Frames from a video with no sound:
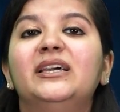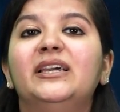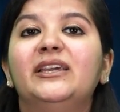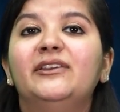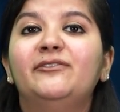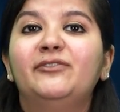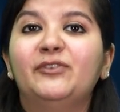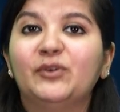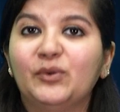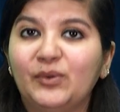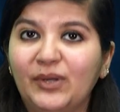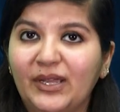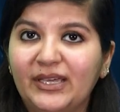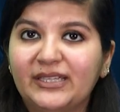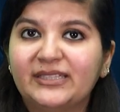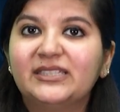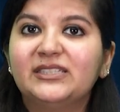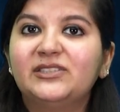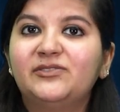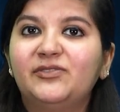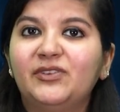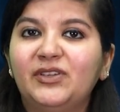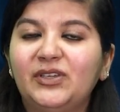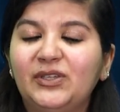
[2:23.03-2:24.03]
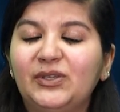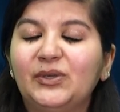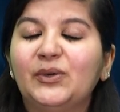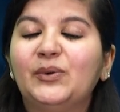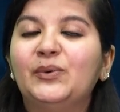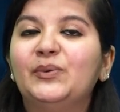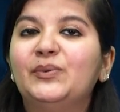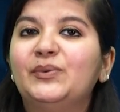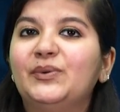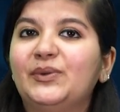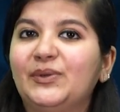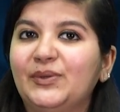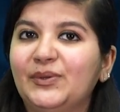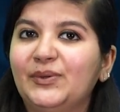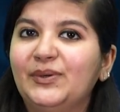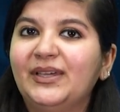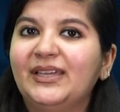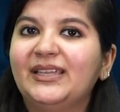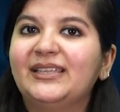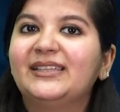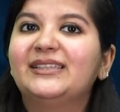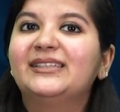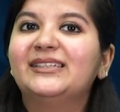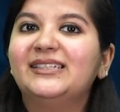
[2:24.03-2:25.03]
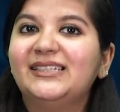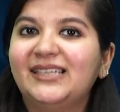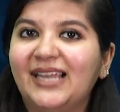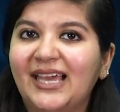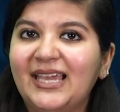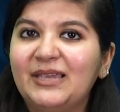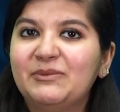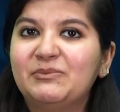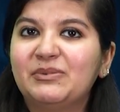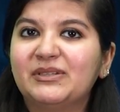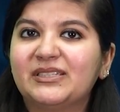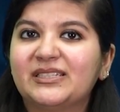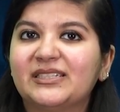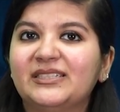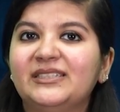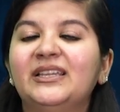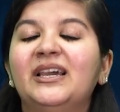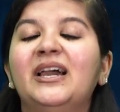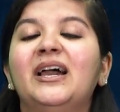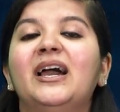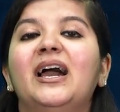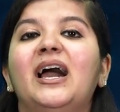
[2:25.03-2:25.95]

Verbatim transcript: If you like this video, do hit the like button,